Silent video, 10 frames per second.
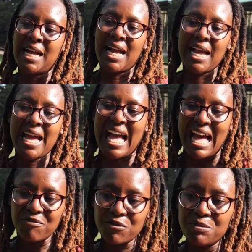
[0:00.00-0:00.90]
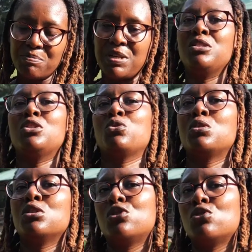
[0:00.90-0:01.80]
I haven't been
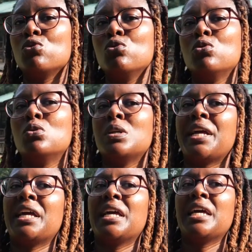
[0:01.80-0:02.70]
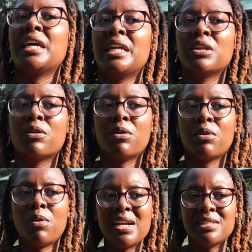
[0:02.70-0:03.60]
to a zoo in
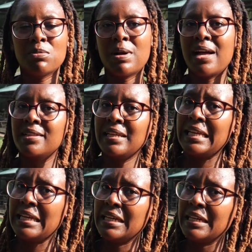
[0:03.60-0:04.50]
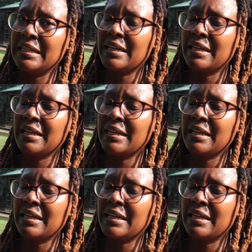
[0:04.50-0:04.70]
quite a while here in